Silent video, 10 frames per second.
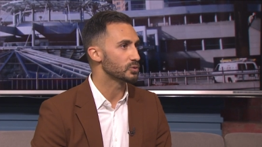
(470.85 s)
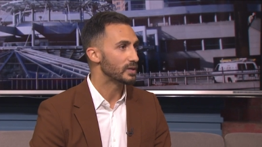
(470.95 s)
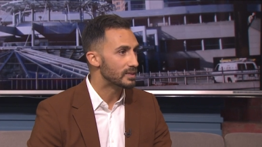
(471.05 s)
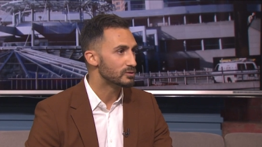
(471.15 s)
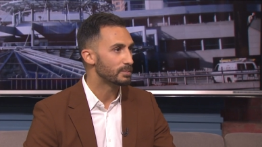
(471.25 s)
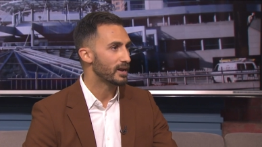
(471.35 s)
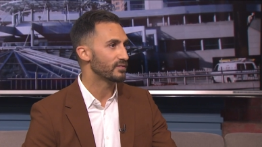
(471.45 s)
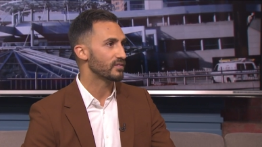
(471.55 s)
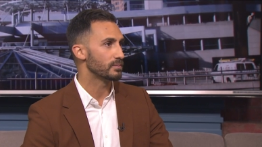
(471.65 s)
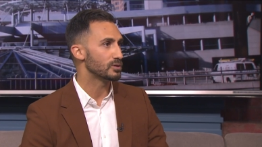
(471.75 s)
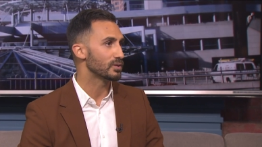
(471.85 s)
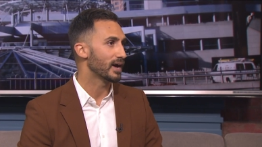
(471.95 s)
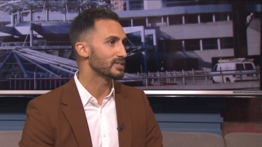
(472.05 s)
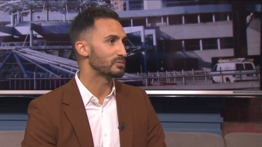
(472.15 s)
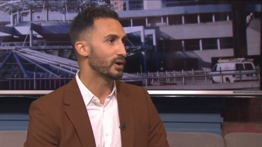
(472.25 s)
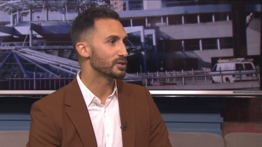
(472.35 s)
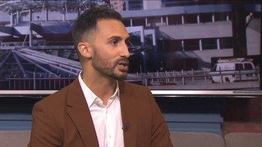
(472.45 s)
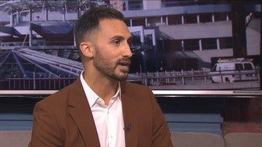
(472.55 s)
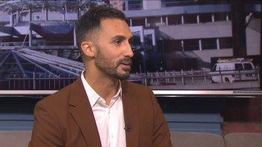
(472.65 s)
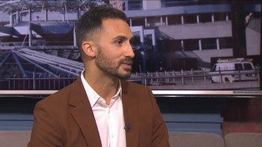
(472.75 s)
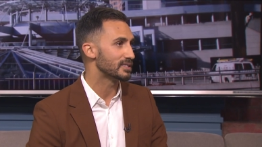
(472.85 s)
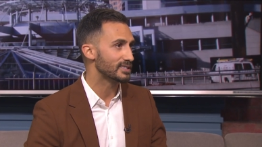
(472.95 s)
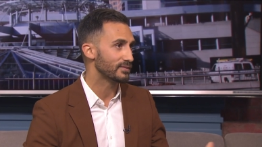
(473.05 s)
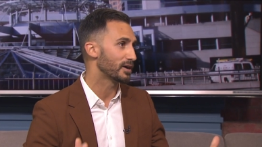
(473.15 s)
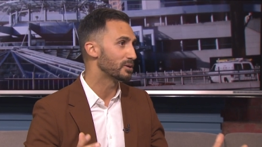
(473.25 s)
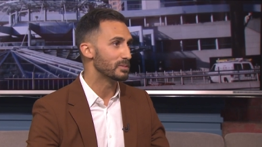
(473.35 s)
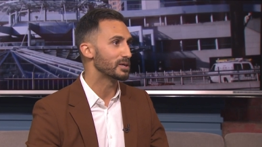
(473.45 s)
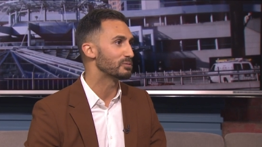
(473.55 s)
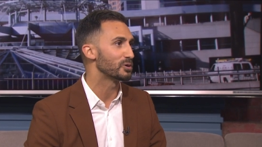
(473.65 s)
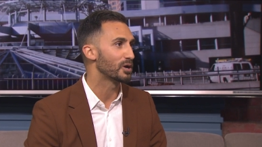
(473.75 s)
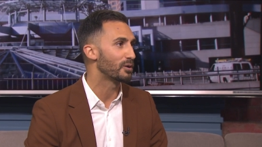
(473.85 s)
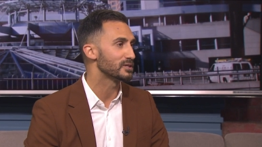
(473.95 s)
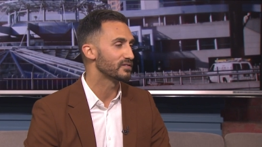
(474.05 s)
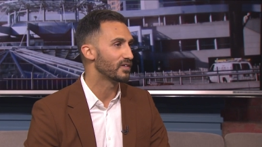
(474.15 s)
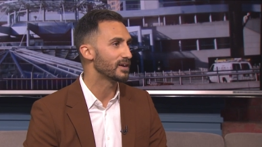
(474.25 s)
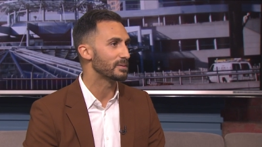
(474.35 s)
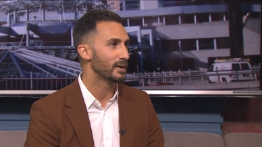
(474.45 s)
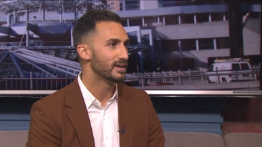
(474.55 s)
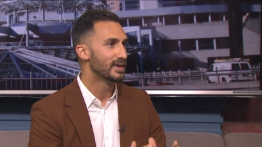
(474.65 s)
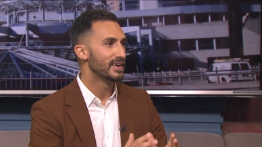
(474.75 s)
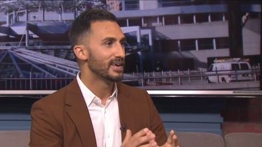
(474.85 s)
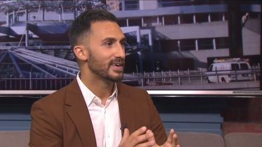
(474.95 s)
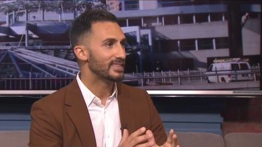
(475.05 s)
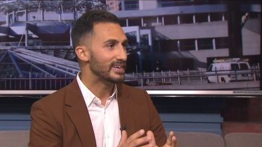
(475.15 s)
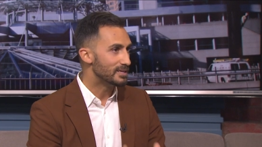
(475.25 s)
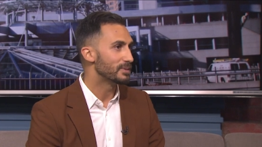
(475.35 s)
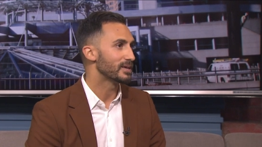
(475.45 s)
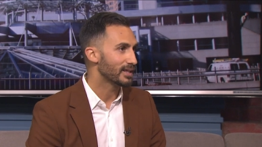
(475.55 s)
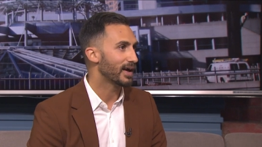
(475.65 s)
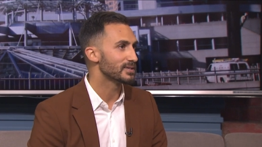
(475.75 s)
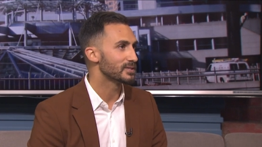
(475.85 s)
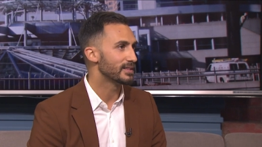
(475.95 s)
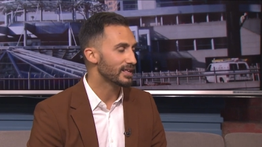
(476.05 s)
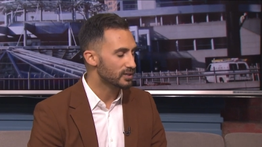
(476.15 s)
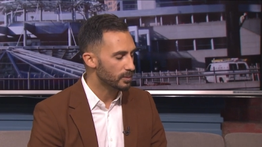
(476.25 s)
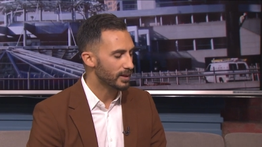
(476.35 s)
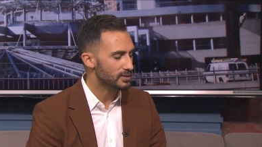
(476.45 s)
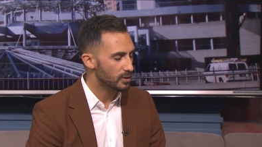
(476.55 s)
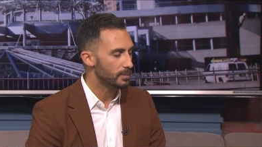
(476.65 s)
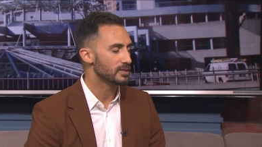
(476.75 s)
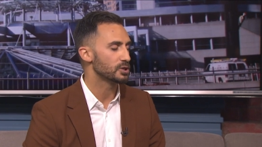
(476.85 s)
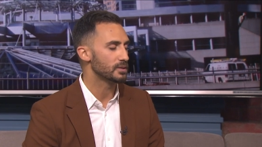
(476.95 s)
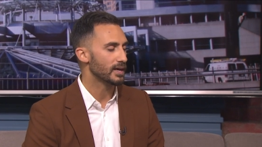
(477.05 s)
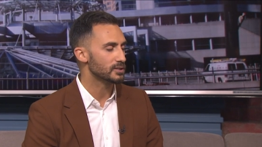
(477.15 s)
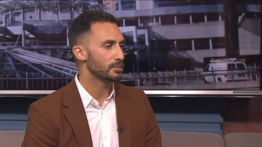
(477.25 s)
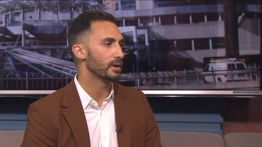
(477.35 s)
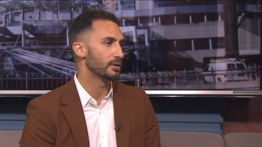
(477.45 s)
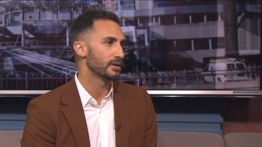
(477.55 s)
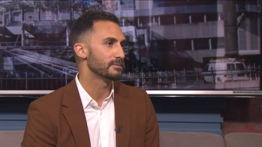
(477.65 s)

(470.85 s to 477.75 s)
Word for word: We need them to benefit from 2,000 more educators and 700 million more dollars of funding. But they need to be in class. And that's our, that's our mission, that's our priority.